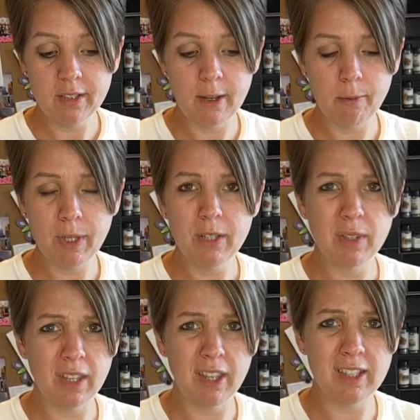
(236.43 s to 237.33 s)
that we do and the
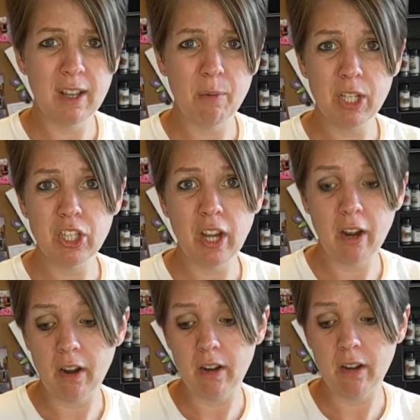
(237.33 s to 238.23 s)
things that we
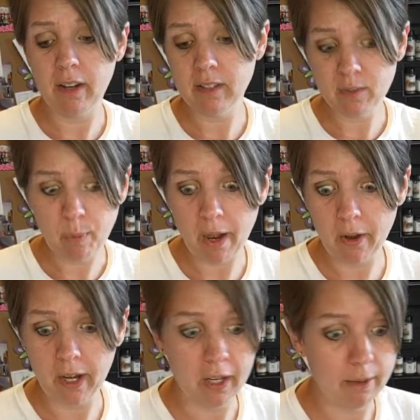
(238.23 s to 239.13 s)
share are
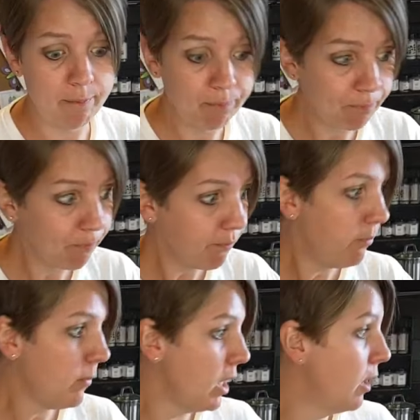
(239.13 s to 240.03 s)
inspiring and,
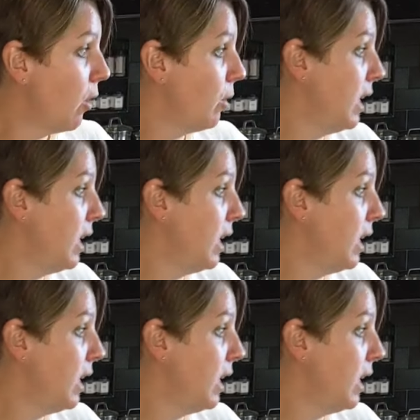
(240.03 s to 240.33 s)
you know, keep